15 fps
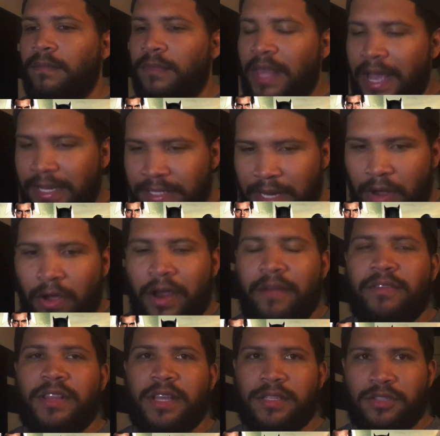that's how
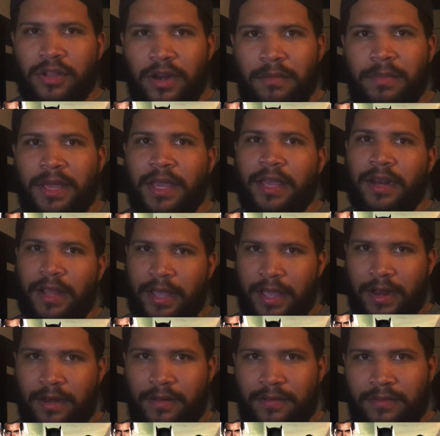everything is gonna begin
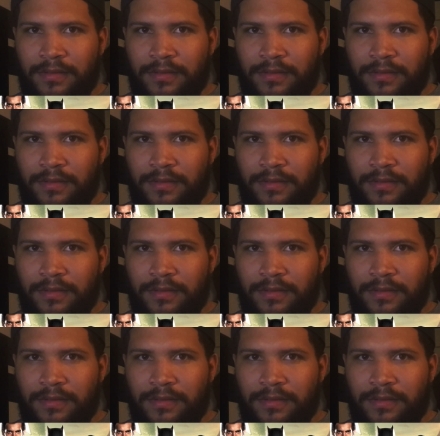again.